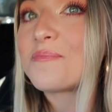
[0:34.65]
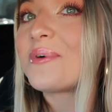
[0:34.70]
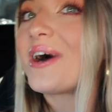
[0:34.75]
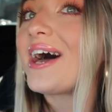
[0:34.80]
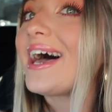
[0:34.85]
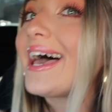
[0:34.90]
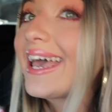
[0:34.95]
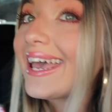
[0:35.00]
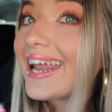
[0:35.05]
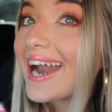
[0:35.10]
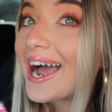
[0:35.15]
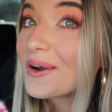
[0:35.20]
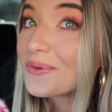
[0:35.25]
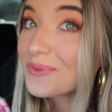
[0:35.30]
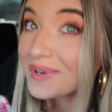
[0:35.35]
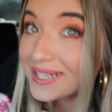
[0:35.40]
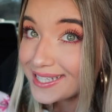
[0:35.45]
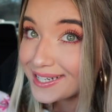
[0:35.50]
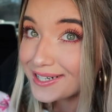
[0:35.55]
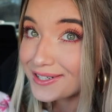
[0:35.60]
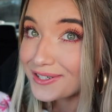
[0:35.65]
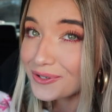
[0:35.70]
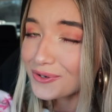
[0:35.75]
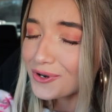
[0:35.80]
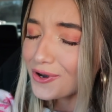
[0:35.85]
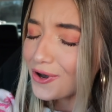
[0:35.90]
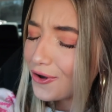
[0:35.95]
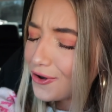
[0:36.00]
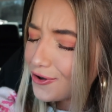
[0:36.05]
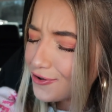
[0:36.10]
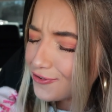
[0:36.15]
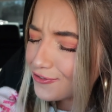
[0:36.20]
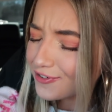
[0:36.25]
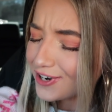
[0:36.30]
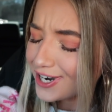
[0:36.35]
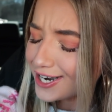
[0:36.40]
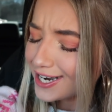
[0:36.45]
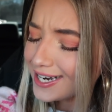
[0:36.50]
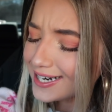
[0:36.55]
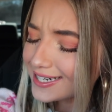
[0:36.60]
But I was gonna do
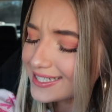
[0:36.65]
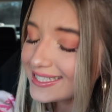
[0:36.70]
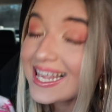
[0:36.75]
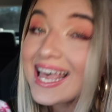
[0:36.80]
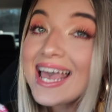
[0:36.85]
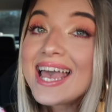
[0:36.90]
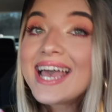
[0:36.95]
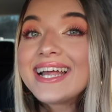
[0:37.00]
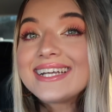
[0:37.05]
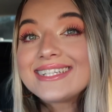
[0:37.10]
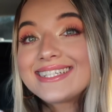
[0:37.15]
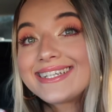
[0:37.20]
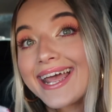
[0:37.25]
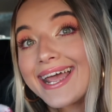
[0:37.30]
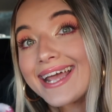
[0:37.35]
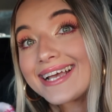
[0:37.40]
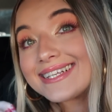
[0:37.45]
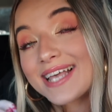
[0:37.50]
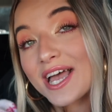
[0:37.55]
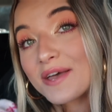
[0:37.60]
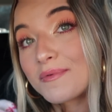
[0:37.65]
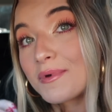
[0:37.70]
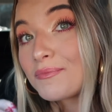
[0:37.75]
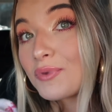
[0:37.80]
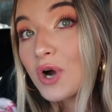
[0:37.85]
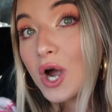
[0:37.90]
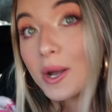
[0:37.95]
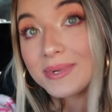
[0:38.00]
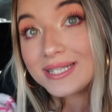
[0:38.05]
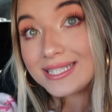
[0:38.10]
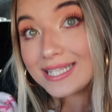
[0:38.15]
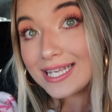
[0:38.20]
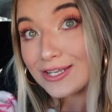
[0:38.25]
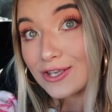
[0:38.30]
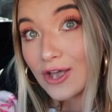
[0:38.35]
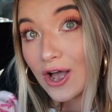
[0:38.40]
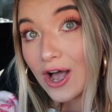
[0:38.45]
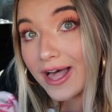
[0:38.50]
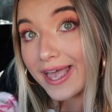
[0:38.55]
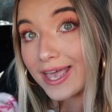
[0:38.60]
Culver's today because I've been promising
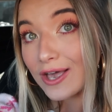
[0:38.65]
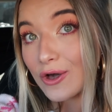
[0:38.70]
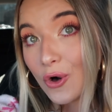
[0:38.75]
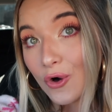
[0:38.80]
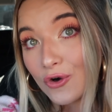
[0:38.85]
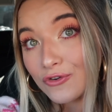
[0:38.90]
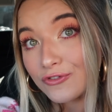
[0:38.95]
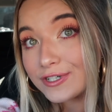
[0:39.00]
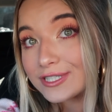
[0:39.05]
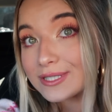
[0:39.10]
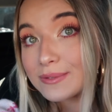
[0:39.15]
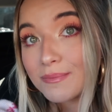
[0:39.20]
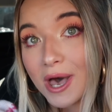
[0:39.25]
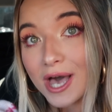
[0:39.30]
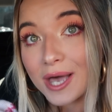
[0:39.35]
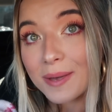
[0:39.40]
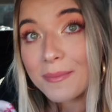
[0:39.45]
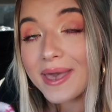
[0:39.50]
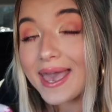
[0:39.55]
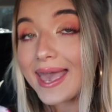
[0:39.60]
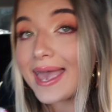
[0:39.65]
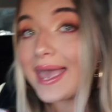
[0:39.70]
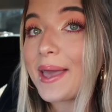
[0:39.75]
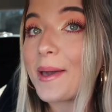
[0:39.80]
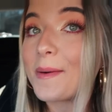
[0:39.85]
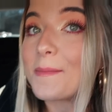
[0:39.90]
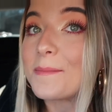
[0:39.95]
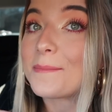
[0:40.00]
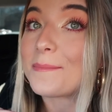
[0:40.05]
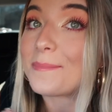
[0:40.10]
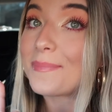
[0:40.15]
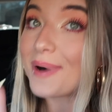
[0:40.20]
y'all a Culver's mukbang,